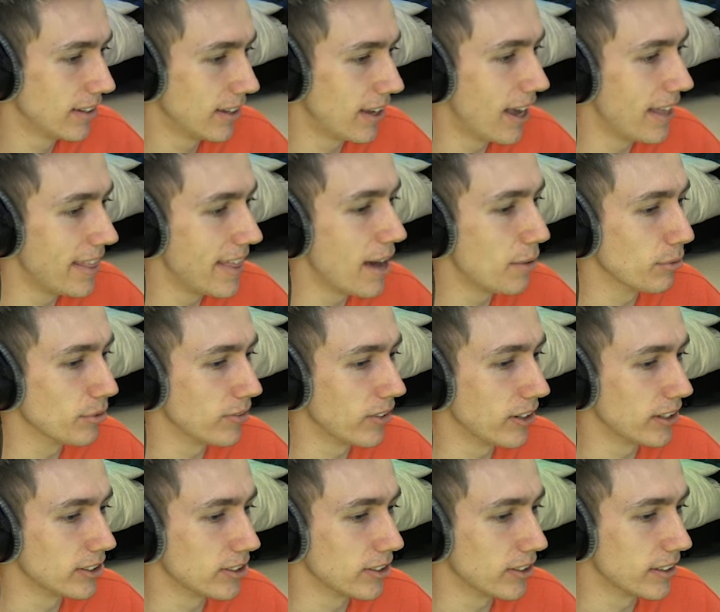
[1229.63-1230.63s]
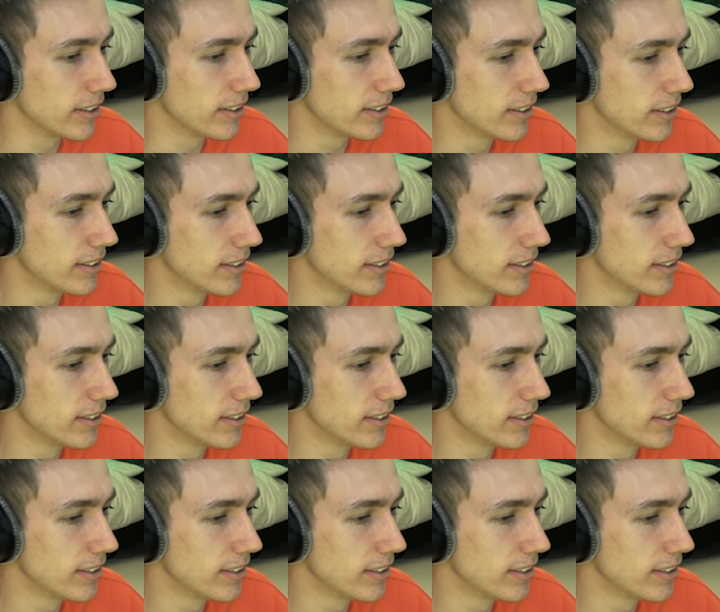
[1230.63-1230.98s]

Uh, that boom, was very solid.